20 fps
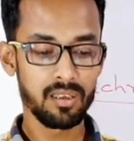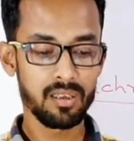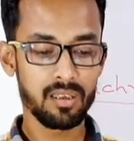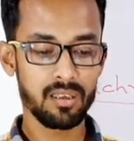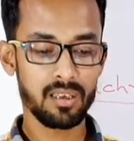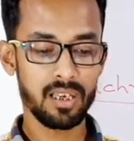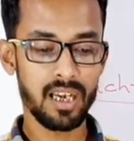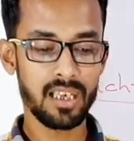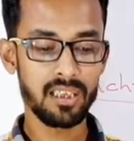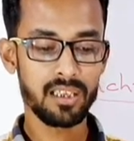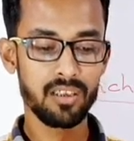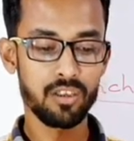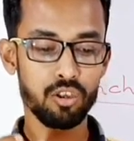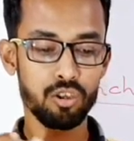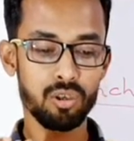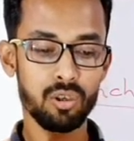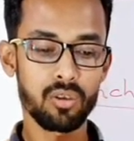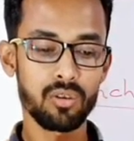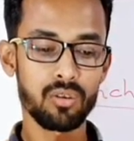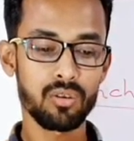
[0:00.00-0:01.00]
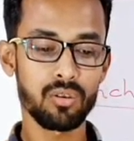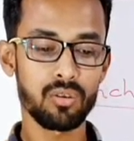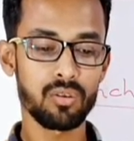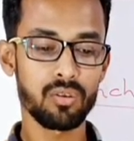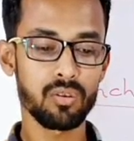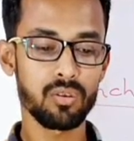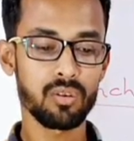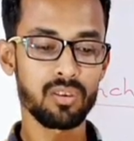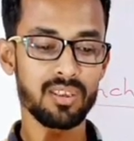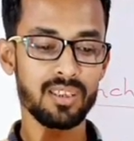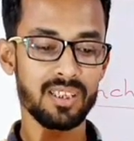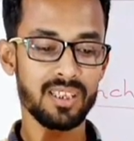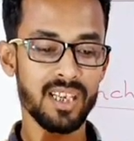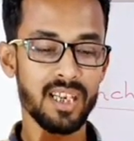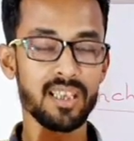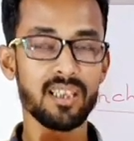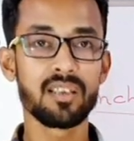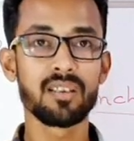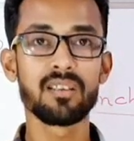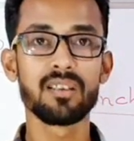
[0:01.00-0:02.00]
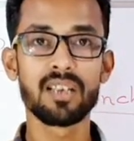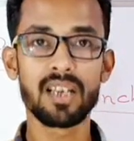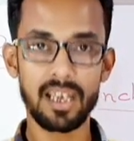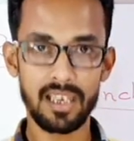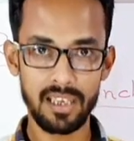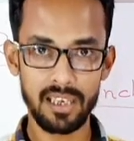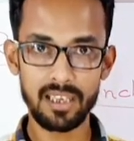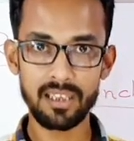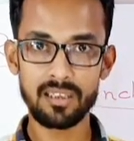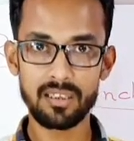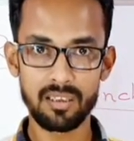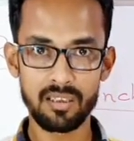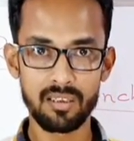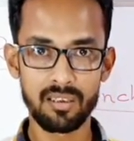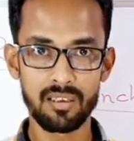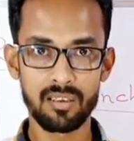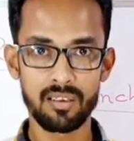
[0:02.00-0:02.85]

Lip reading: Write a short note on standard dialect.